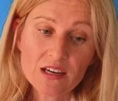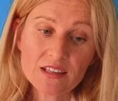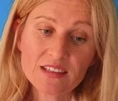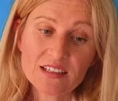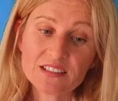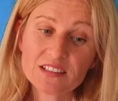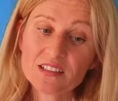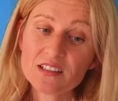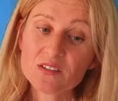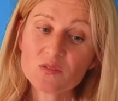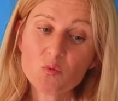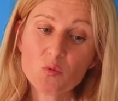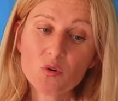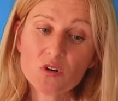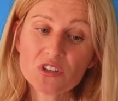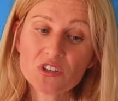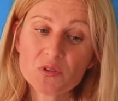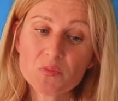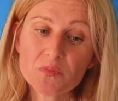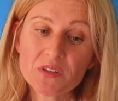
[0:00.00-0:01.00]
They didn't
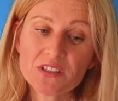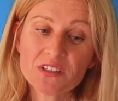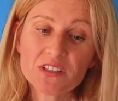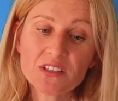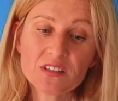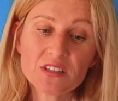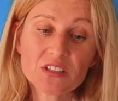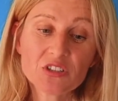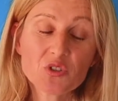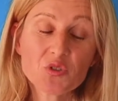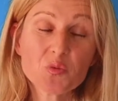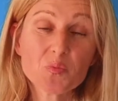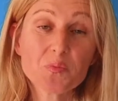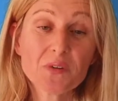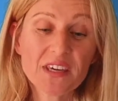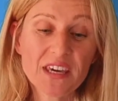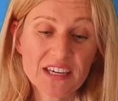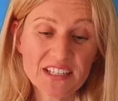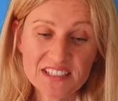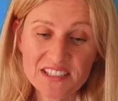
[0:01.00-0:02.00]
want me neither to
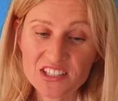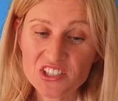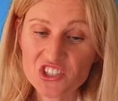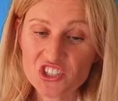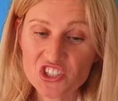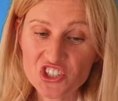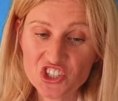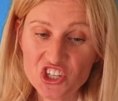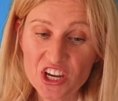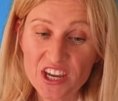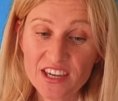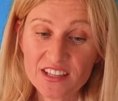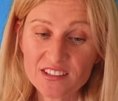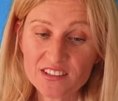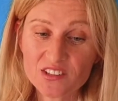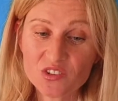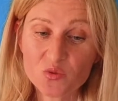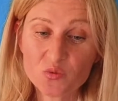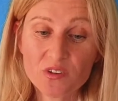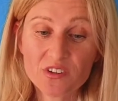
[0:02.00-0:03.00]
be
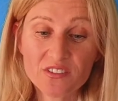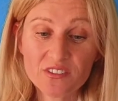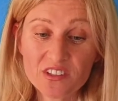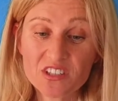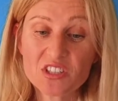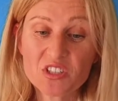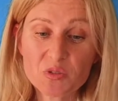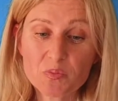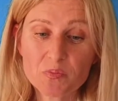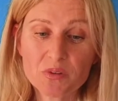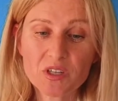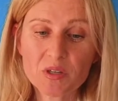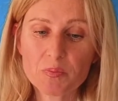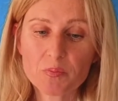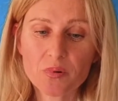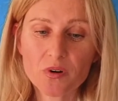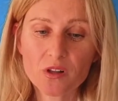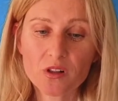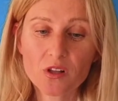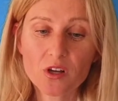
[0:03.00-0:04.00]
associated with these
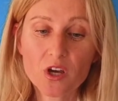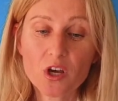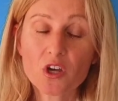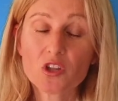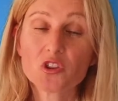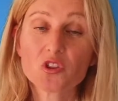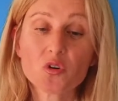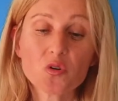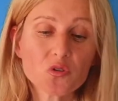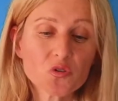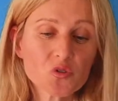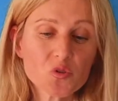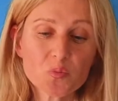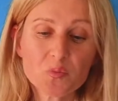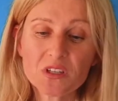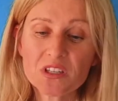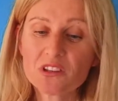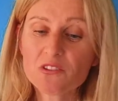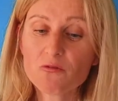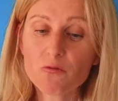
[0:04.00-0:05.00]
people nor to
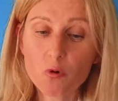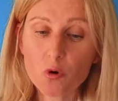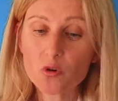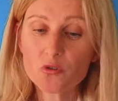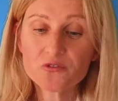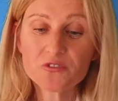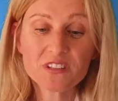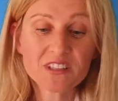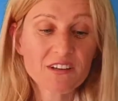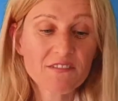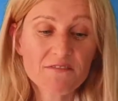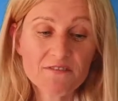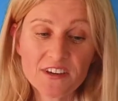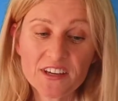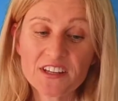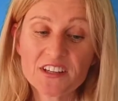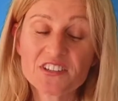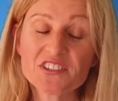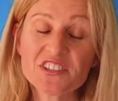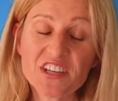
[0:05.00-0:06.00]
be involved in a
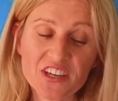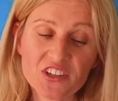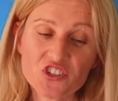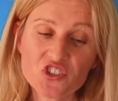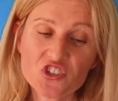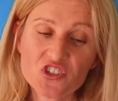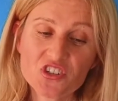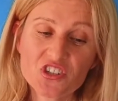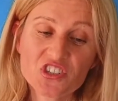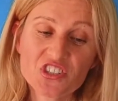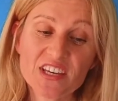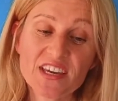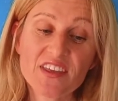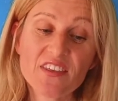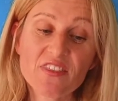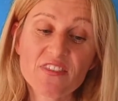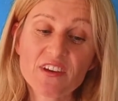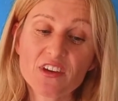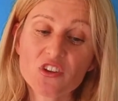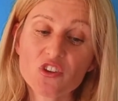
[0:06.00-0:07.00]
very dangerous,
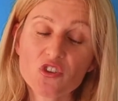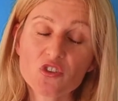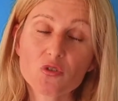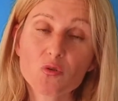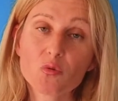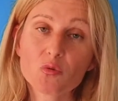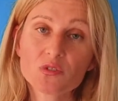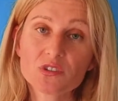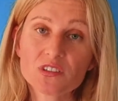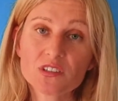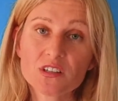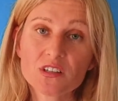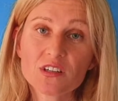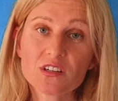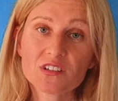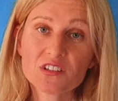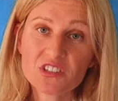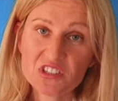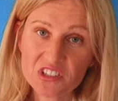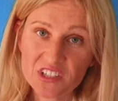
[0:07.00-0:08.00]
as they thought,
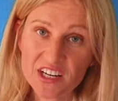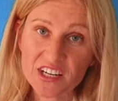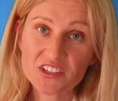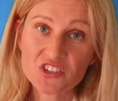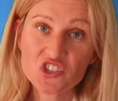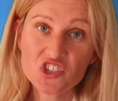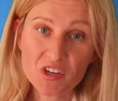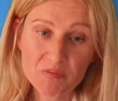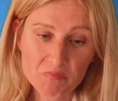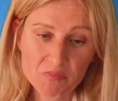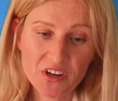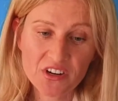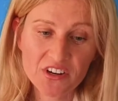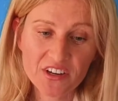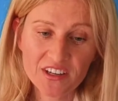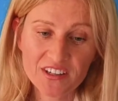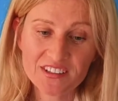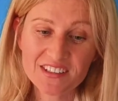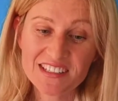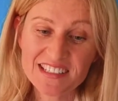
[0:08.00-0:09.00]
strange
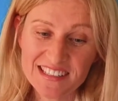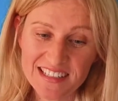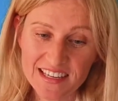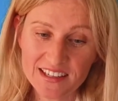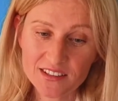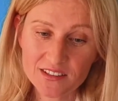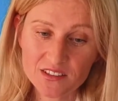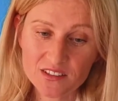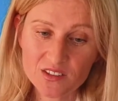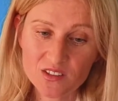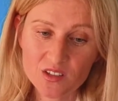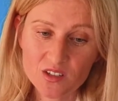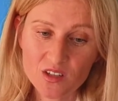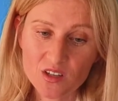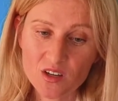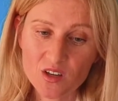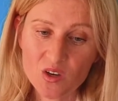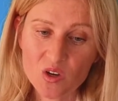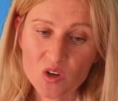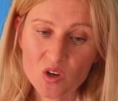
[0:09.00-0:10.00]
American sect,
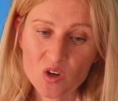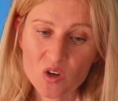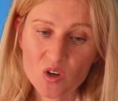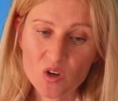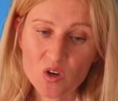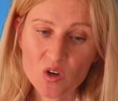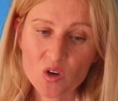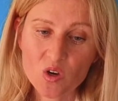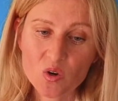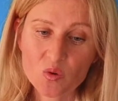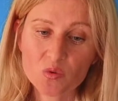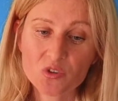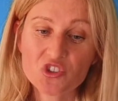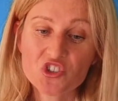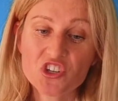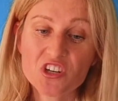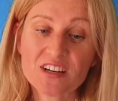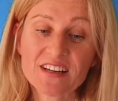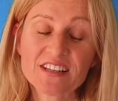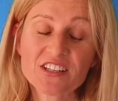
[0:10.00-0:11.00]

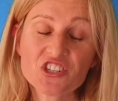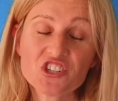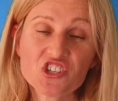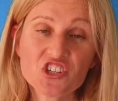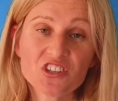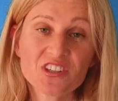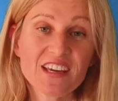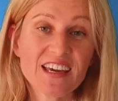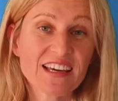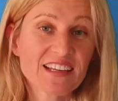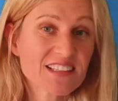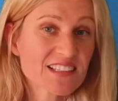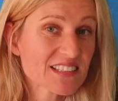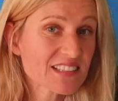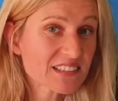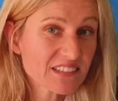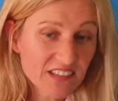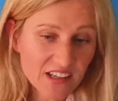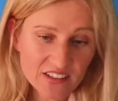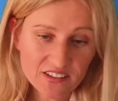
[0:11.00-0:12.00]
which religion
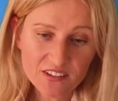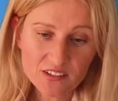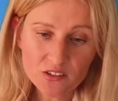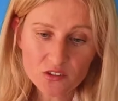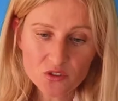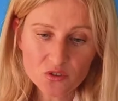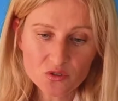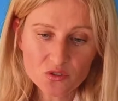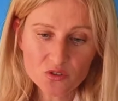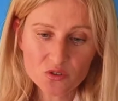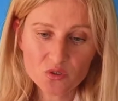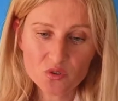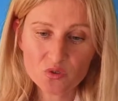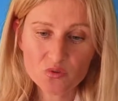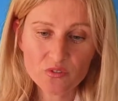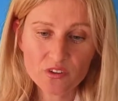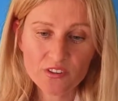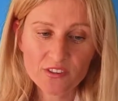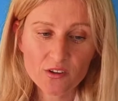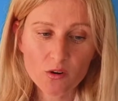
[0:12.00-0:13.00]
has nothing to do
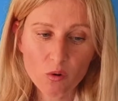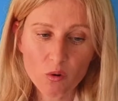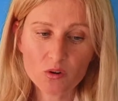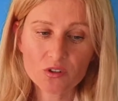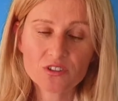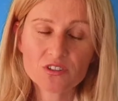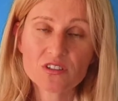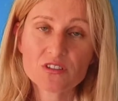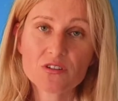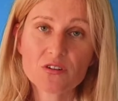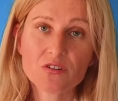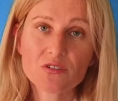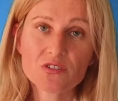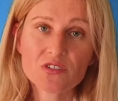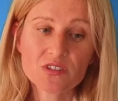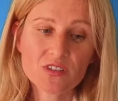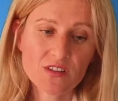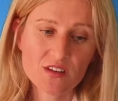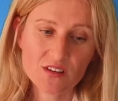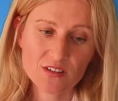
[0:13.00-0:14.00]
with
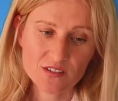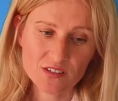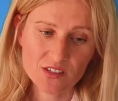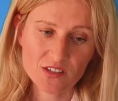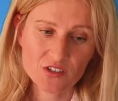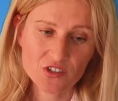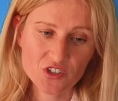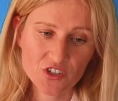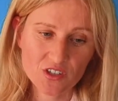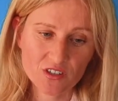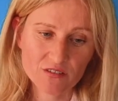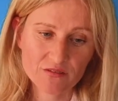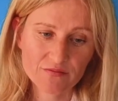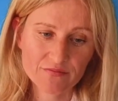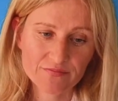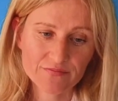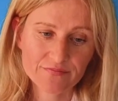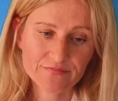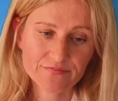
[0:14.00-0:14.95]
Orthodox teaching.